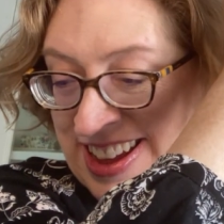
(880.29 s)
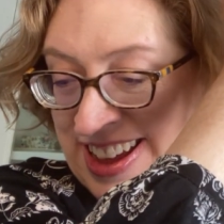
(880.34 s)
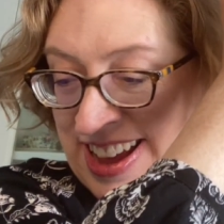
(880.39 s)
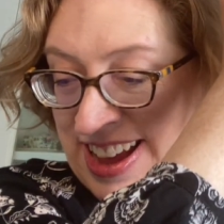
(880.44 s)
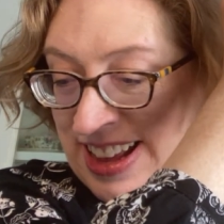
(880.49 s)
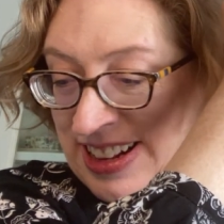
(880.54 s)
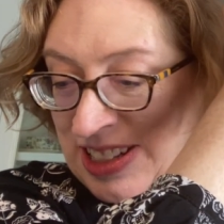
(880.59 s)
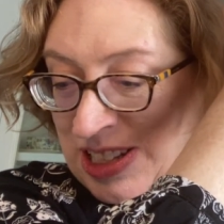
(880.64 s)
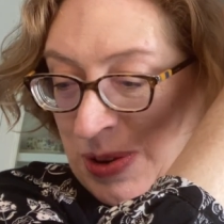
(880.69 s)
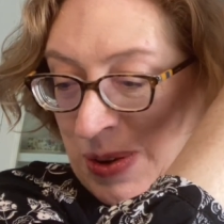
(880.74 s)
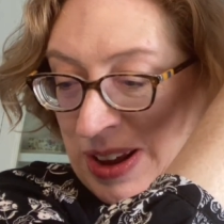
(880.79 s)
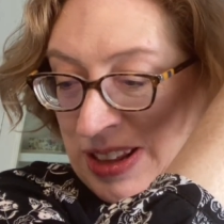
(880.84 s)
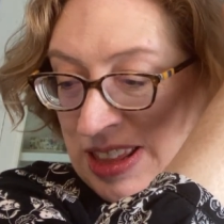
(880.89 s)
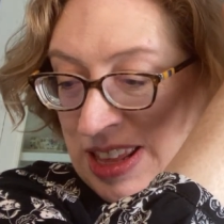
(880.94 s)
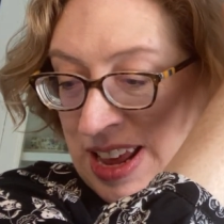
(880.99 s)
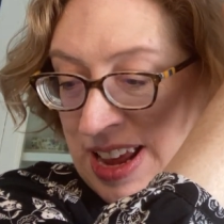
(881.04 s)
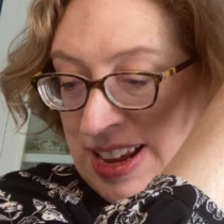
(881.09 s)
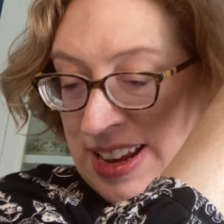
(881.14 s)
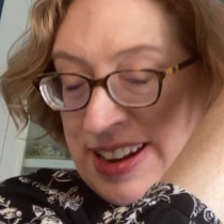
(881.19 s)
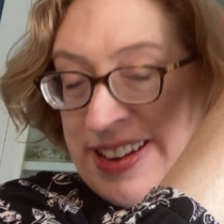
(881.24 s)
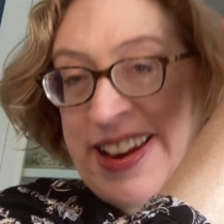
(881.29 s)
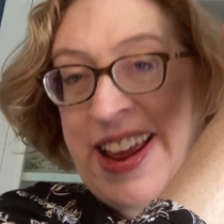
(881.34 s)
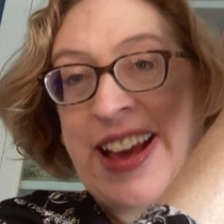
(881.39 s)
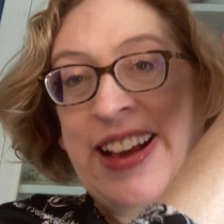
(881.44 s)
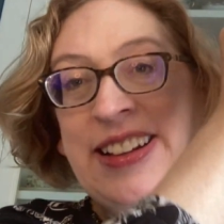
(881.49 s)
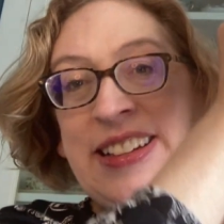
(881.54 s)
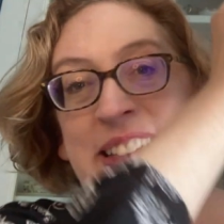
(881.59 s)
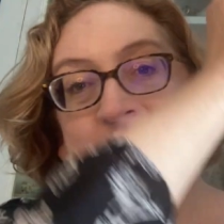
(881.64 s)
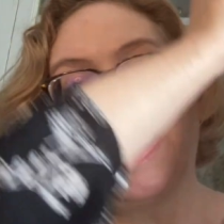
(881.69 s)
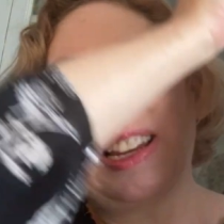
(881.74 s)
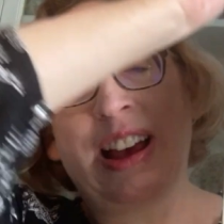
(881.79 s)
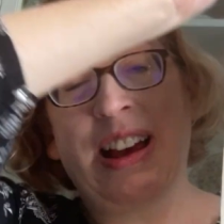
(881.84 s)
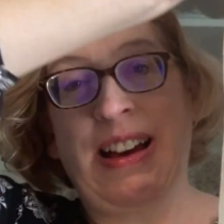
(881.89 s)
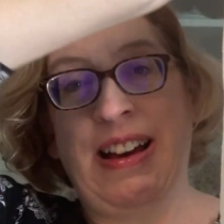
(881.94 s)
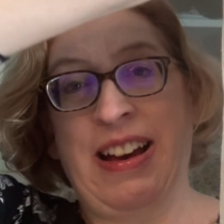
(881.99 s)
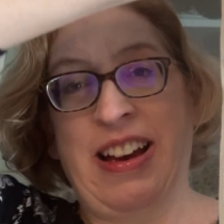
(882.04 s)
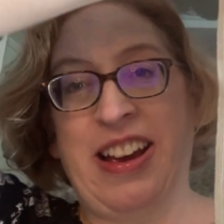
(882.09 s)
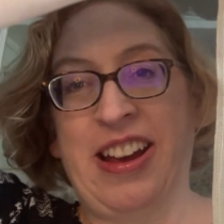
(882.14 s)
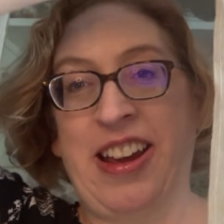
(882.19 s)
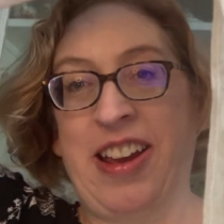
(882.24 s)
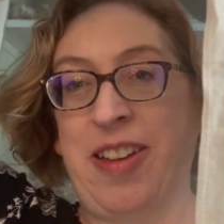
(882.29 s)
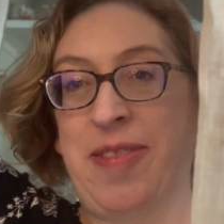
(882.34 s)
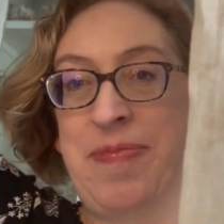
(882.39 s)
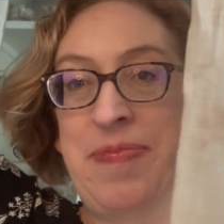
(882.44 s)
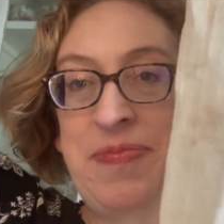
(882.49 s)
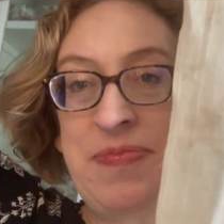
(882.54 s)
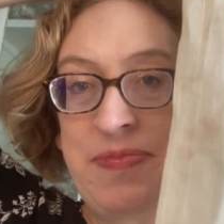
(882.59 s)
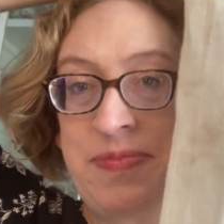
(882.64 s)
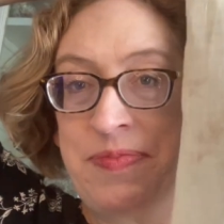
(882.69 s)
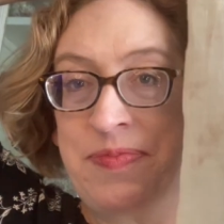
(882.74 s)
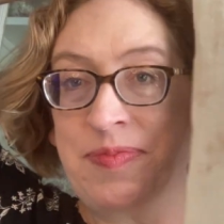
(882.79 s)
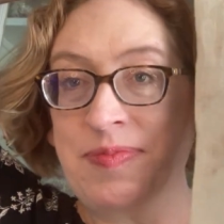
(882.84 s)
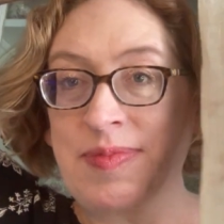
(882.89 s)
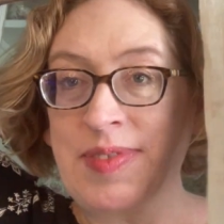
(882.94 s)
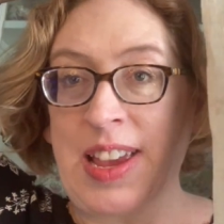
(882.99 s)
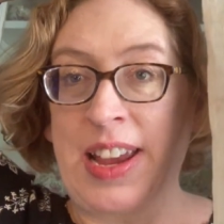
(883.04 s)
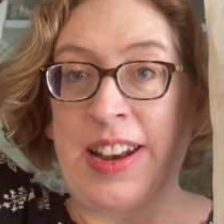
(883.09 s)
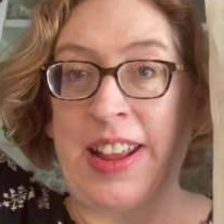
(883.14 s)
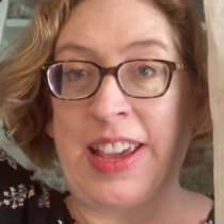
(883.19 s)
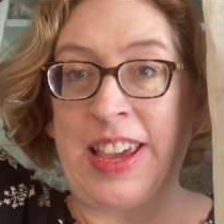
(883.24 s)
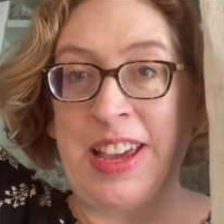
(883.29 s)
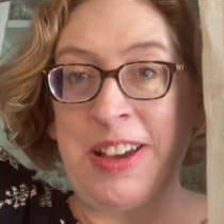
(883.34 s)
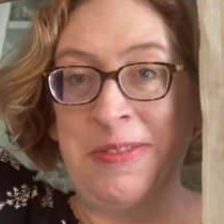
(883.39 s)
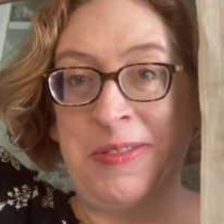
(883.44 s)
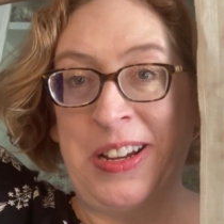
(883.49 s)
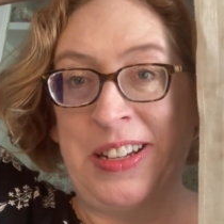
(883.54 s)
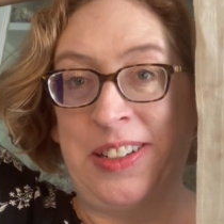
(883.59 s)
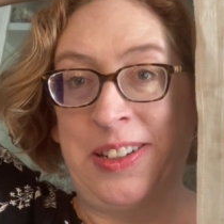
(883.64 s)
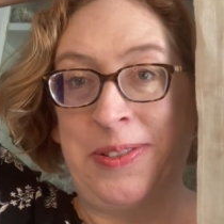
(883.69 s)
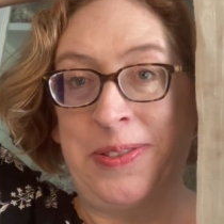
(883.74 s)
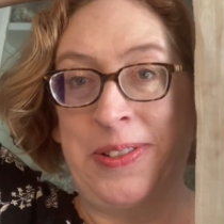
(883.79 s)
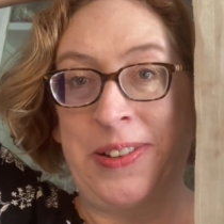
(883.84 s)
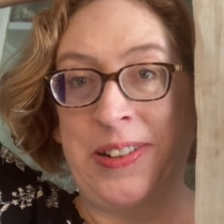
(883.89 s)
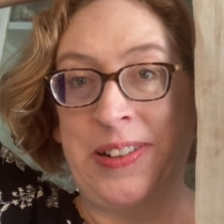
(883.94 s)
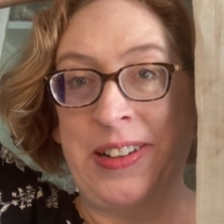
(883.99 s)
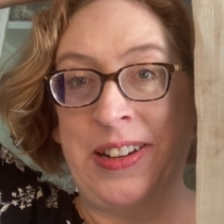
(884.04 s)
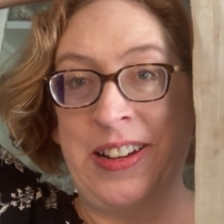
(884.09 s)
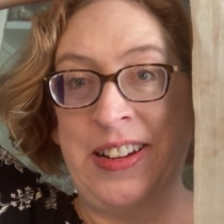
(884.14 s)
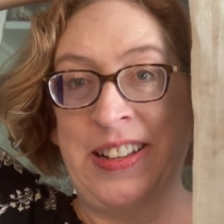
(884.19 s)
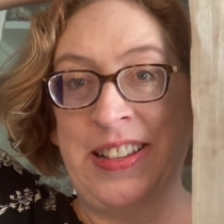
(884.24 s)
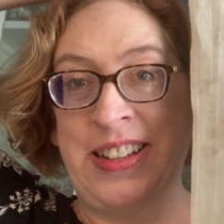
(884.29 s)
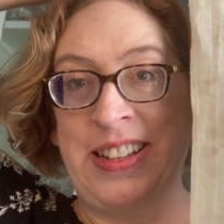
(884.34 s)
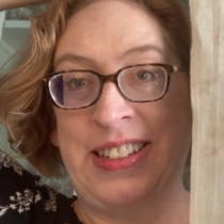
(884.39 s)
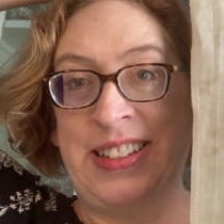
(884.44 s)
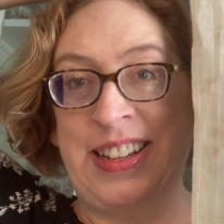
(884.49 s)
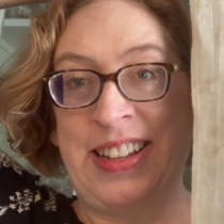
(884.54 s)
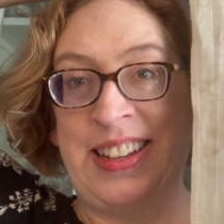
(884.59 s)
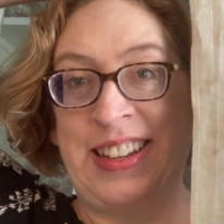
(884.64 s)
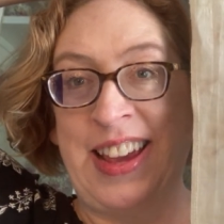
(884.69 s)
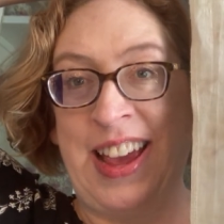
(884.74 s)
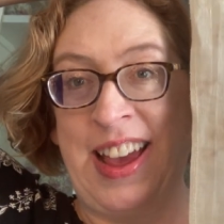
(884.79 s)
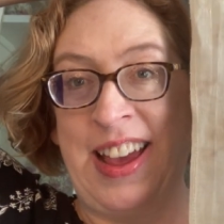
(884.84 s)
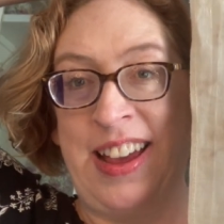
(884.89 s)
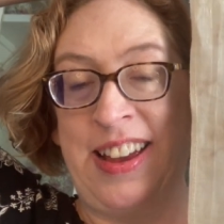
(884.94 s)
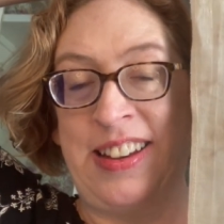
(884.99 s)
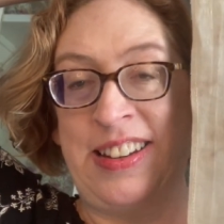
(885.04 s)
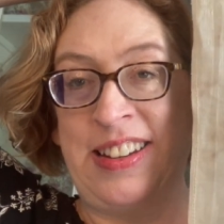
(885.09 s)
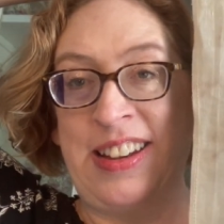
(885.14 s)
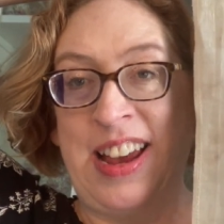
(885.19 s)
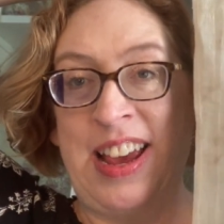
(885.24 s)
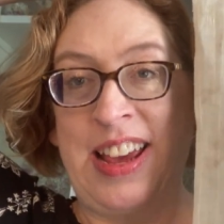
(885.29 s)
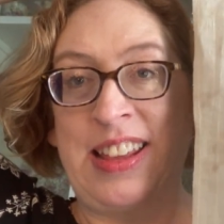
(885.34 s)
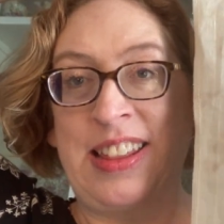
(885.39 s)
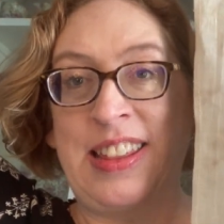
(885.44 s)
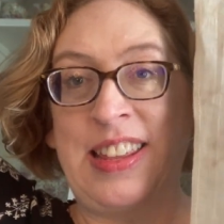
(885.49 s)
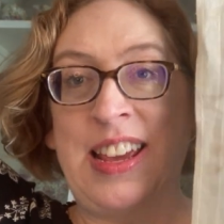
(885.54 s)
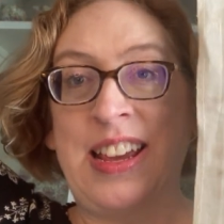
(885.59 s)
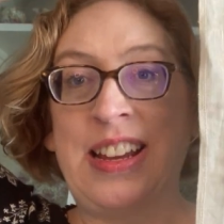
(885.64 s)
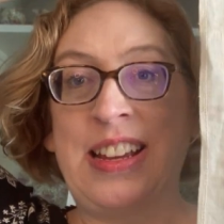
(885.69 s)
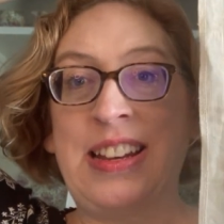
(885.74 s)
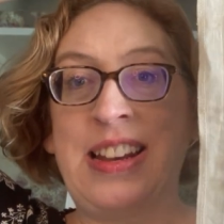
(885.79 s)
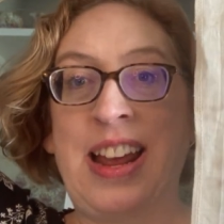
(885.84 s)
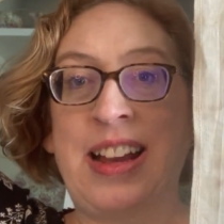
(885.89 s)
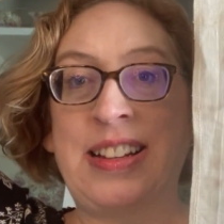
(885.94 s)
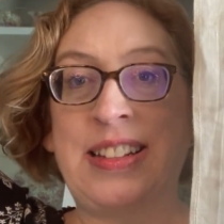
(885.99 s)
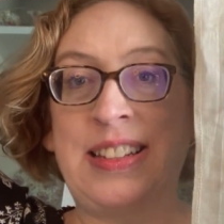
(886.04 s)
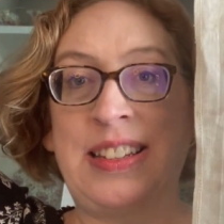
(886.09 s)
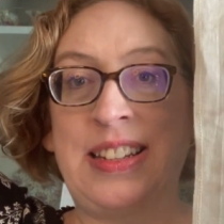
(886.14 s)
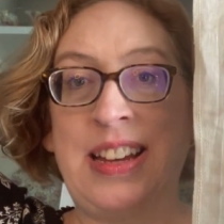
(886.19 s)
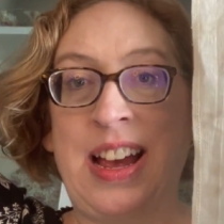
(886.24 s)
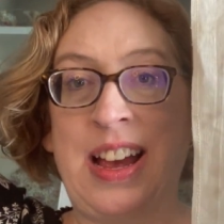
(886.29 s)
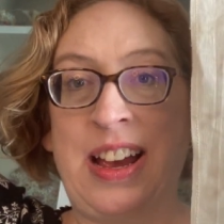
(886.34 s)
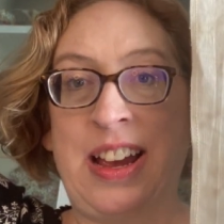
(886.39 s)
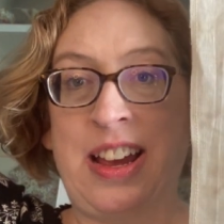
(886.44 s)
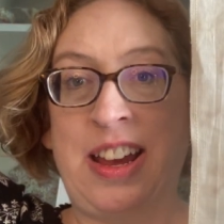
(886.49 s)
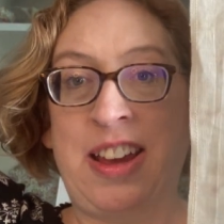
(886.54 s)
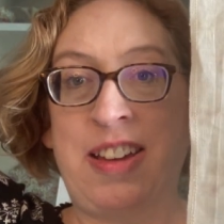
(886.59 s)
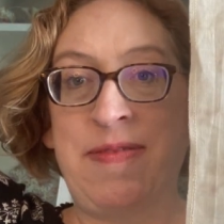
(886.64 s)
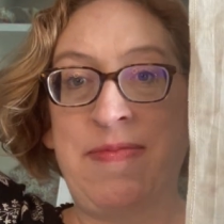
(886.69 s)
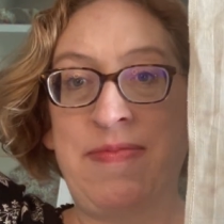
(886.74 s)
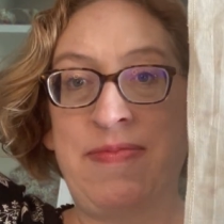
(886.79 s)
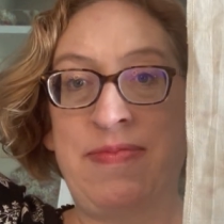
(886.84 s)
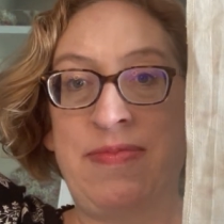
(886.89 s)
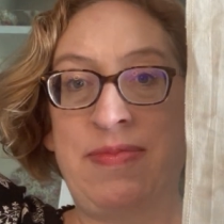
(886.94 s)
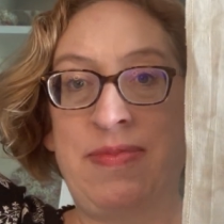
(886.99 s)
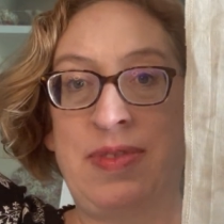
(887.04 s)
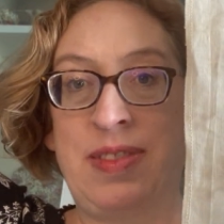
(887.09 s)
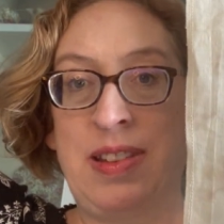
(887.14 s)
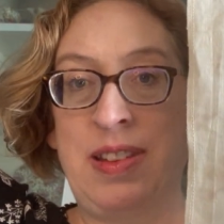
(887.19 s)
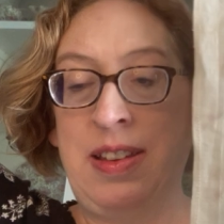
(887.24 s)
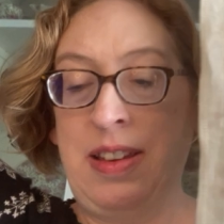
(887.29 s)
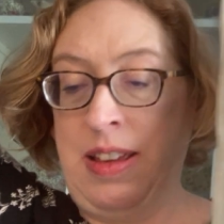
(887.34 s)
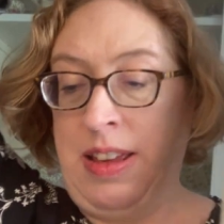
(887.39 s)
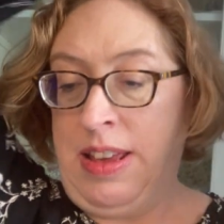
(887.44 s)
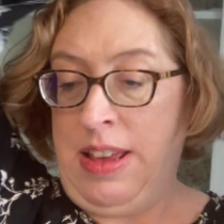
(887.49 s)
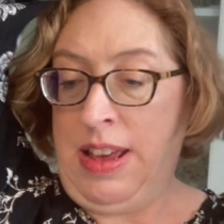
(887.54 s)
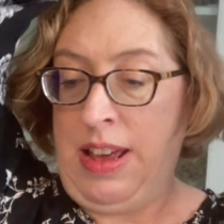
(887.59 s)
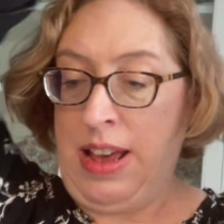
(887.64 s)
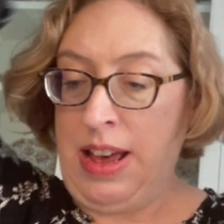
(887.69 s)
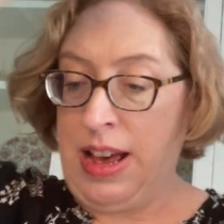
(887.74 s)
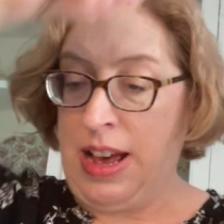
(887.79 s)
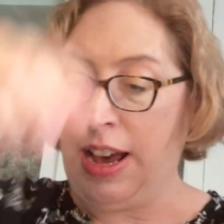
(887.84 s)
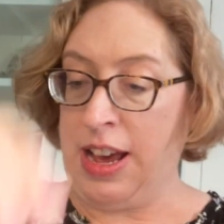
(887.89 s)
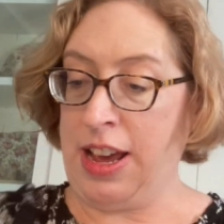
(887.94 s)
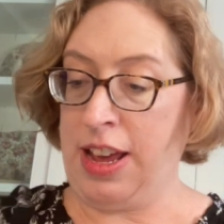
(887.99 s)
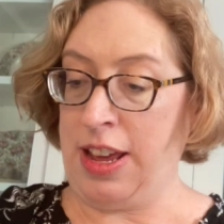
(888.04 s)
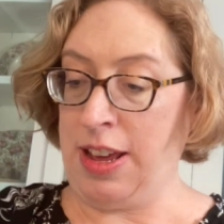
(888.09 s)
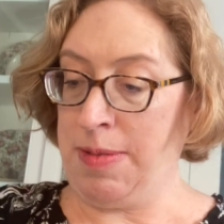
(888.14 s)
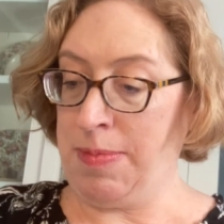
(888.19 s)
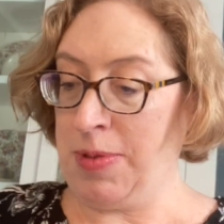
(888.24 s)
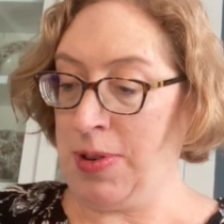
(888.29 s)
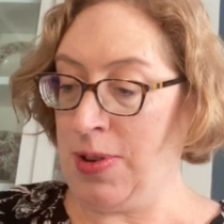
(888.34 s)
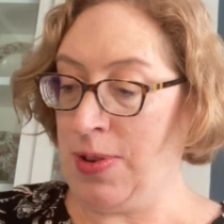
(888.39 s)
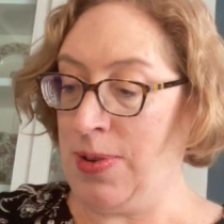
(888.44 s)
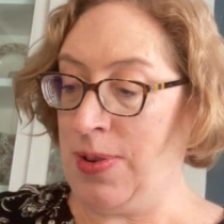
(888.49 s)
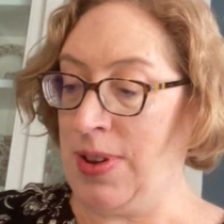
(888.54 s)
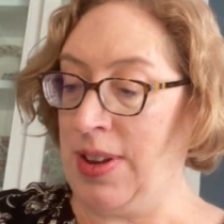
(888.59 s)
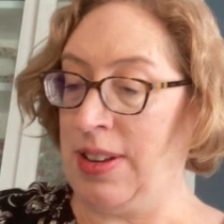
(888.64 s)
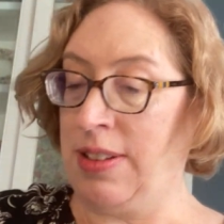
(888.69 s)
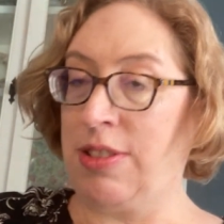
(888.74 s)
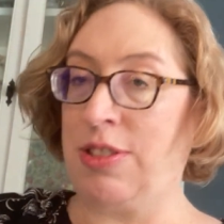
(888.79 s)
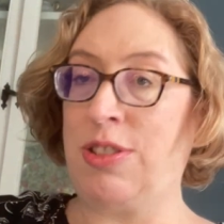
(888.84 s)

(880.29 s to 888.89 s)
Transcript: And so I think next time, and I can't wait to work on this again, I think next time I am going